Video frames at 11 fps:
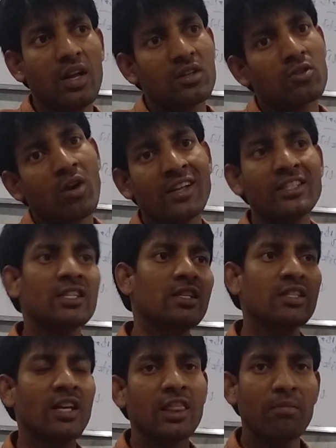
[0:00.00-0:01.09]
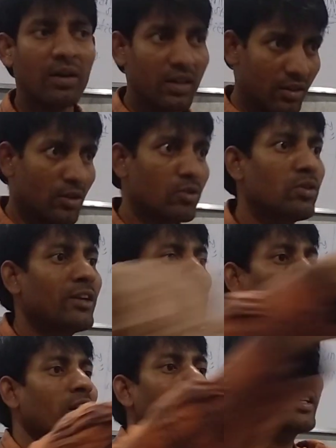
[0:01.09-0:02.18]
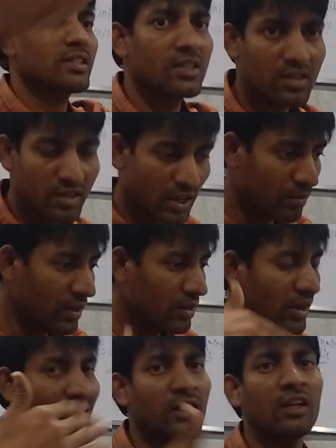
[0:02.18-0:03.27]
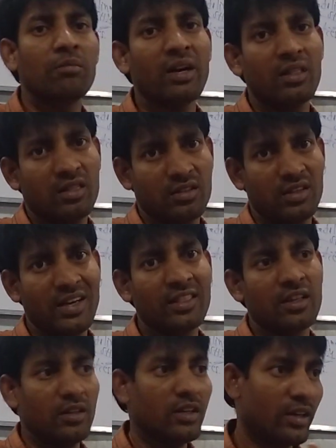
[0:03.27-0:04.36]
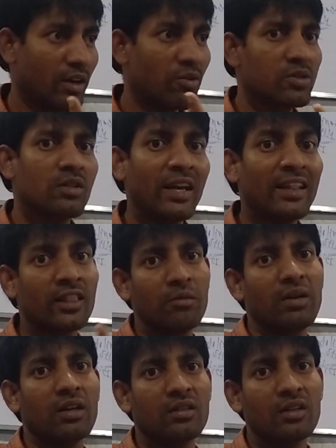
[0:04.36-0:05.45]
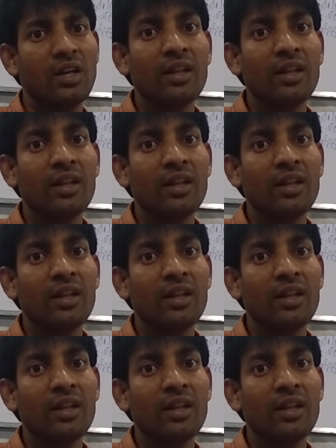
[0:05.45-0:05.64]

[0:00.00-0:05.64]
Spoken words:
So largest is nothing but the total extension. That means length and breadth. It covers the length and breadth.